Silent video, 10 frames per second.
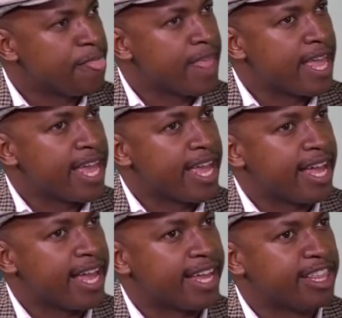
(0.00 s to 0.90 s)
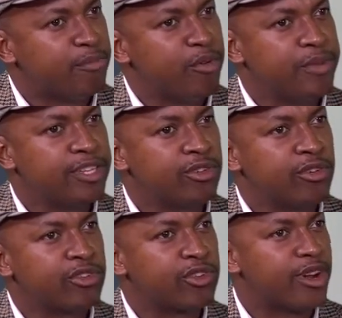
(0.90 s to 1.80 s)
Mm uh, the moment you
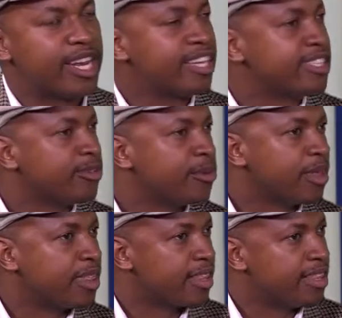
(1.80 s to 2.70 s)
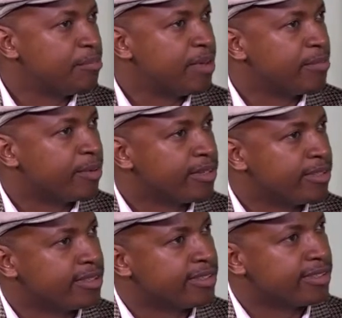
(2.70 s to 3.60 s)
lose connection with the people,
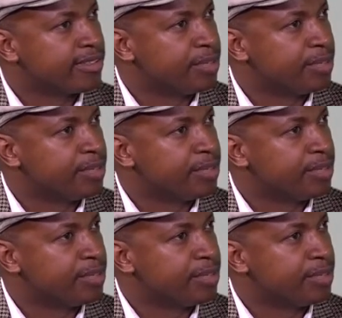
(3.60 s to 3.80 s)
mm.